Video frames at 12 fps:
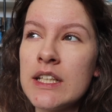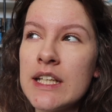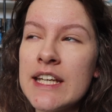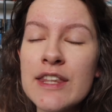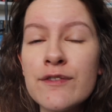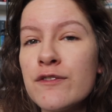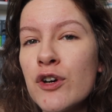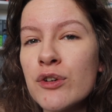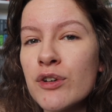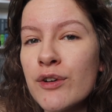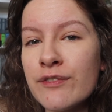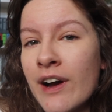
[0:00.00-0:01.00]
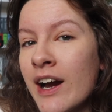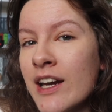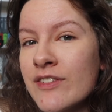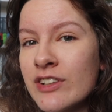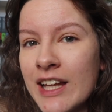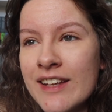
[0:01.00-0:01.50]
either 4 or
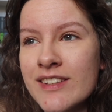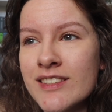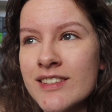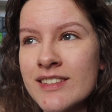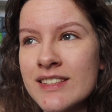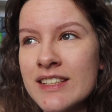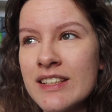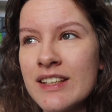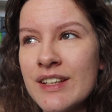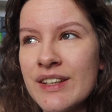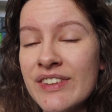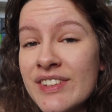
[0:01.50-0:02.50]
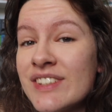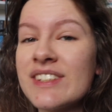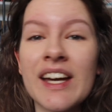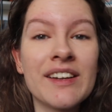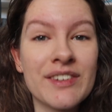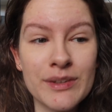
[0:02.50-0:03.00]
5 classes this
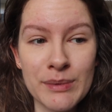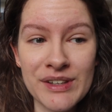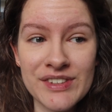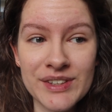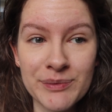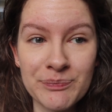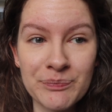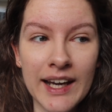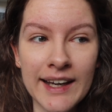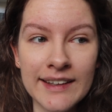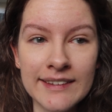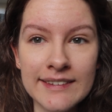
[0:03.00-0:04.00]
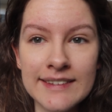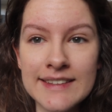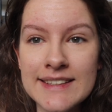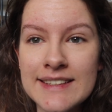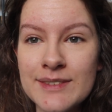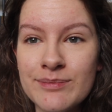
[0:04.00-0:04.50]
entire semester, and
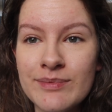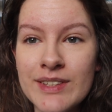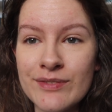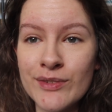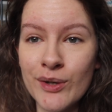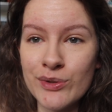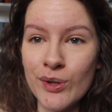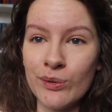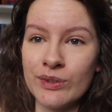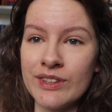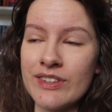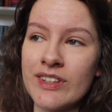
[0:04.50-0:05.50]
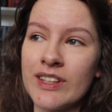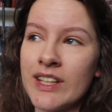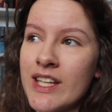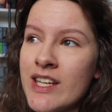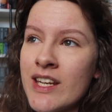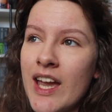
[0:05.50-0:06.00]
they've not told us that
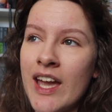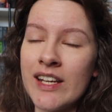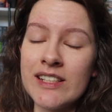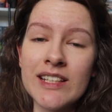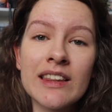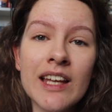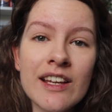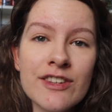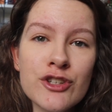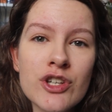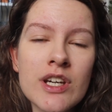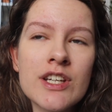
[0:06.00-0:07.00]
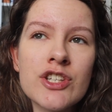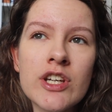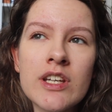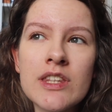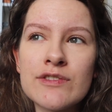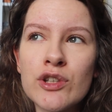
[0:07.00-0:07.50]
like any deadlines are
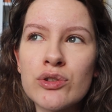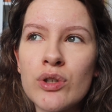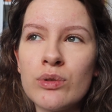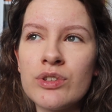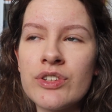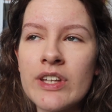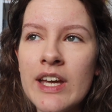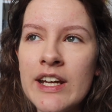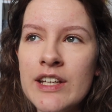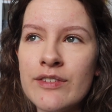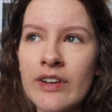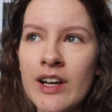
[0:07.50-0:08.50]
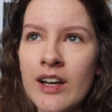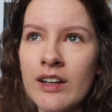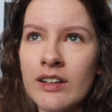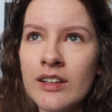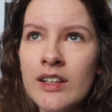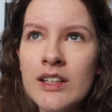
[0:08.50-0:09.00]
changing, they've not told us that any of
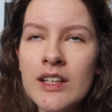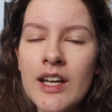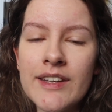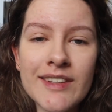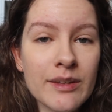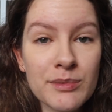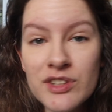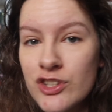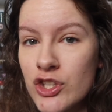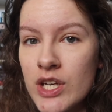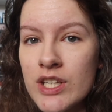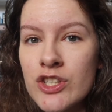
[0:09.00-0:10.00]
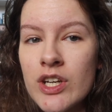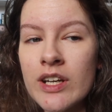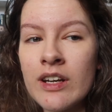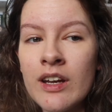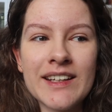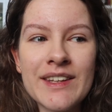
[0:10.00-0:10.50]
our assessments are
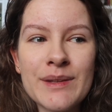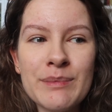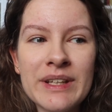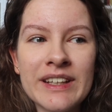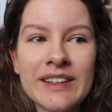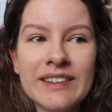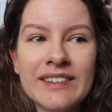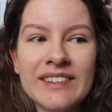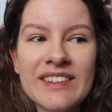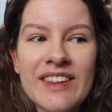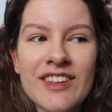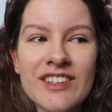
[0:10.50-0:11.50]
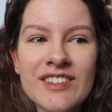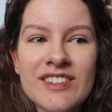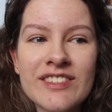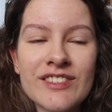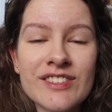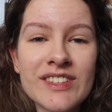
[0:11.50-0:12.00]
changing. At the minute things
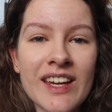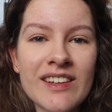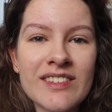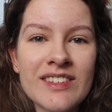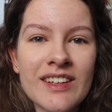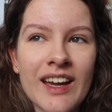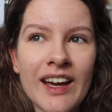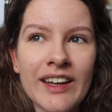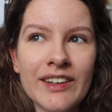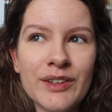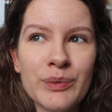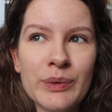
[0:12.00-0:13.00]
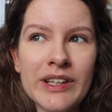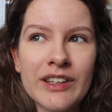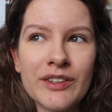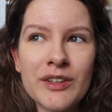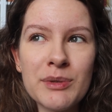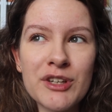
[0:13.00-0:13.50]
still stand and we're
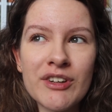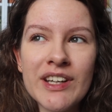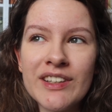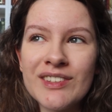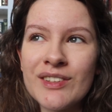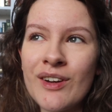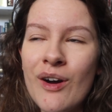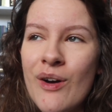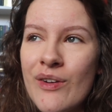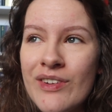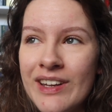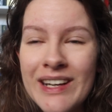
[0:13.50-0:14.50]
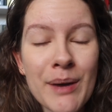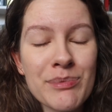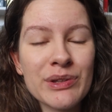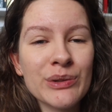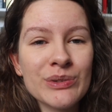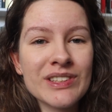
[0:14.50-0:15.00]
going to be graded on an
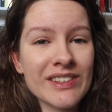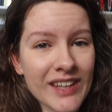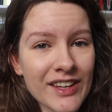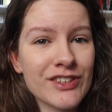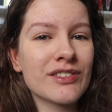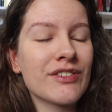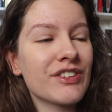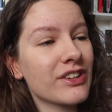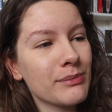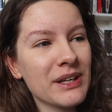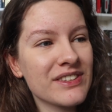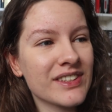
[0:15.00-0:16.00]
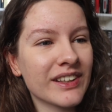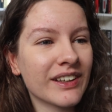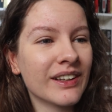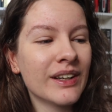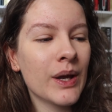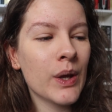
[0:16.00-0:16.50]
absolute disaster of a semester,
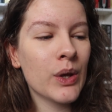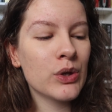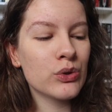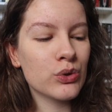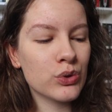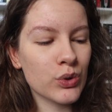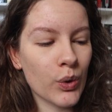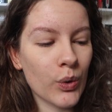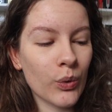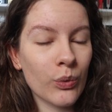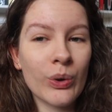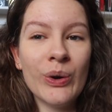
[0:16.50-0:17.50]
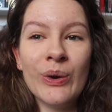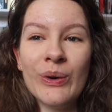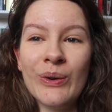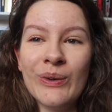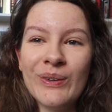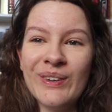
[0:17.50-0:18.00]
so
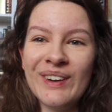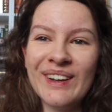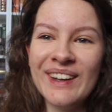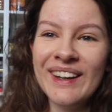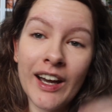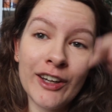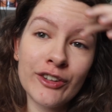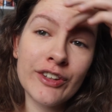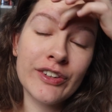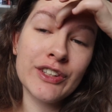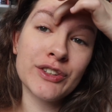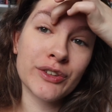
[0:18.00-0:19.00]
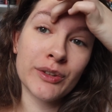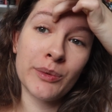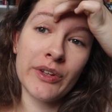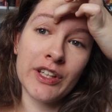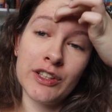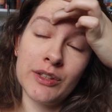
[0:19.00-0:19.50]
I honestly don't know
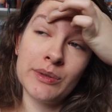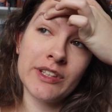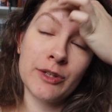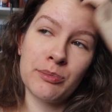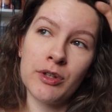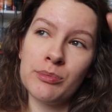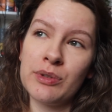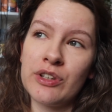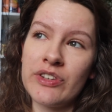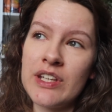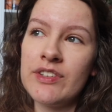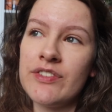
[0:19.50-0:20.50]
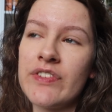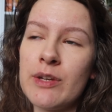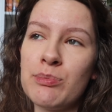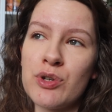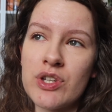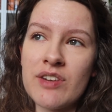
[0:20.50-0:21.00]
what they can do at this point, because if they
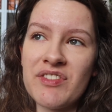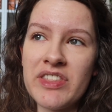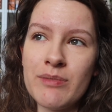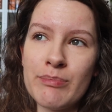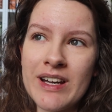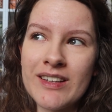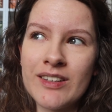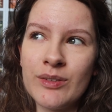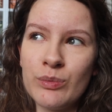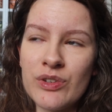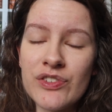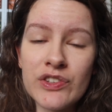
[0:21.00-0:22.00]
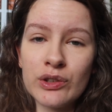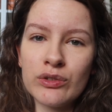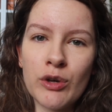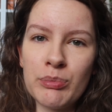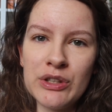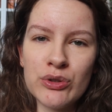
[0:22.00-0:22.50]
push everything back we're still
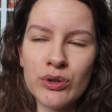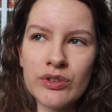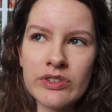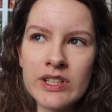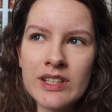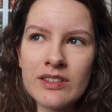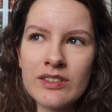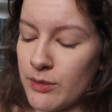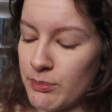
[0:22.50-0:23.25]
not being taught it.